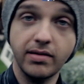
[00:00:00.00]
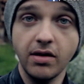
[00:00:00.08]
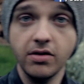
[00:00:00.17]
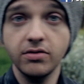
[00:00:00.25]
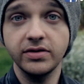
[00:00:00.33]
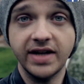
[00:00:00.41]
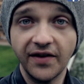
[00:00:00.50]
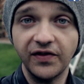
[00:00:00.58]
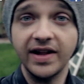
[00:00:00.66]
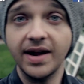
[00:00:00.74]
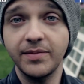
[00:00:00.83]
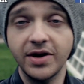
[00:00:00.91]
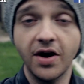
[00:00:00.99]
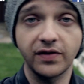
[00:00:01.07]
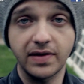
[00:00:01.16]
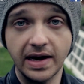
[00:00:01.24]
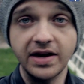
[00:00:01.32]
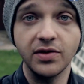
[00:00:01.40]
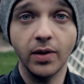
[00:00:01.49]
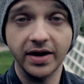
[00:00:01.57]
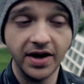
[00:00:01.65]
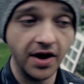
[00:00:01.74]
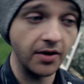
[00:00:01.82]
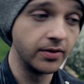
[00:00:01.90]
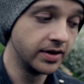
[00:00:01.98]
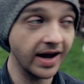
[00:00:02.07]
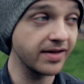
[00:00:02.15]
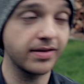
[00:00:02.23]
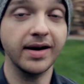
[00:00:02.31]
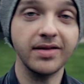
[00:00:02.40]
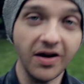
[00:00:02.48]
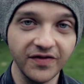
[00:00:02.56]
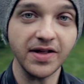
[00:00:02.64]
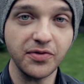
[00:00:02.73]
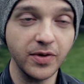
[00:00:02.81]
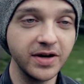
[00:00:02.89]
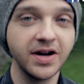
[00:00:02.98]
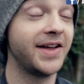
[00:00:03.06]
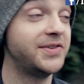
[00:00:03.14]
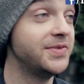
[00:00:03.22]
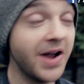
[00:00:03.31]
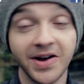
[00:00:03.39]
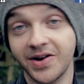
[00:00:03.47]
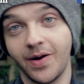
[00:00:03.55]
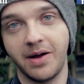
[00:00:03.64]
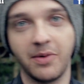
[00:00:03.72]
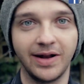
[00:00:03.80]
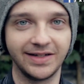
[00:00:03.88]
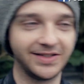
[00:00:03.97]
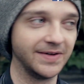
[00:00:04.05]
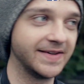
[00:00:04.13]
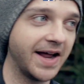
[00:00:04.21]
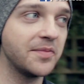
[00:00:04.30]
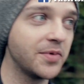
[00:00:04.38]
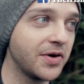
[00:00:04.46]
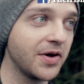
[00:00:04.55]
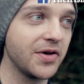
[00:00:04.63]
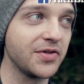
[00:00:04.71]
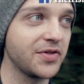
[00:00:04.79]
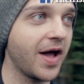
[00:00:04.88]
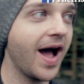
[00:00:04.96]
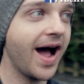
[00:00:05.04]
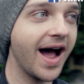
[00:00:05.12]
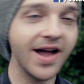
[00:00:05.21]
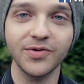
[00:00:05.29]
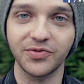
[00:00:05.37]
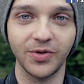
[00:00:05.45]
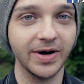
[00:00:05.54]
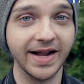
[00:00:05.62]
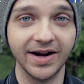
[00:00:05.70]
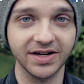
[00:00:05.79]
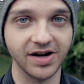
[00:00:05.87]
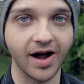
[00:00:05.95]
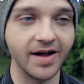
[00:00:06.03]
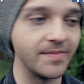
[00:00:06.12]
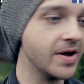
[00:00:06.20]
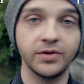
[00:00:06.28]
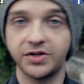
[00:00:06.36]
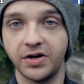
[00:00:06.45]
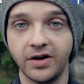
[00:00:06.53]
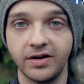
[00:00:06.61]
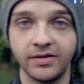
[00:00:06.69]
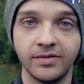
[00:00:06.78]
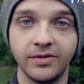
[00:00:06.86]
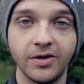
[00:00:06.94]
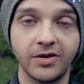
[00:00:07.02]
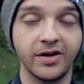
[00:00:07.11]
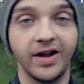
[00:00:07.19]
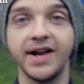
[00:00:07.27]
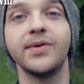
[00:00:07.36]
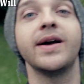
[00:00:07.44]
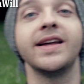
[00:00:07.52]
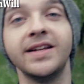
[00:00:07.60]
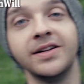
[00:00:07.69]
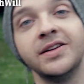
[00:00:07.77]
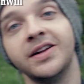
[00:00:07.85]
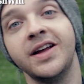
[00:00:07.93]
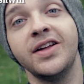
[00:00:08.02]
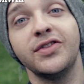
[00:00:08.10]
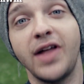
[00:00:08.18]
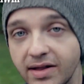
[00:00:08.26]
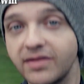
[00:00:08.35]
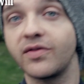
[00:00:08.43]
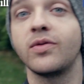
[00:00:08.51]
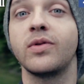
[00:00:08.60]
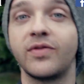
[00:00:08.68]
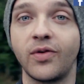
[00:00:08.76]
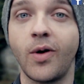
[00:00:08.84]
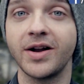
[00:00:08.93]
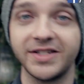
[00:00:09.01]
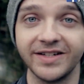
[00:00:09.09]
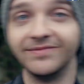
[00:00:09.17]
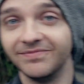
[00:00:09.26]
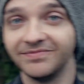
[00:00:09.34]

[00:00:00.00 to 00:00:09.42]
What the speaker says: so definitely let me know if there's anything you want to know. Okay, so that's all for this one. I do not know how well it turned out because I was running out of time. But sure, look, anyway, thanks everyone for watching.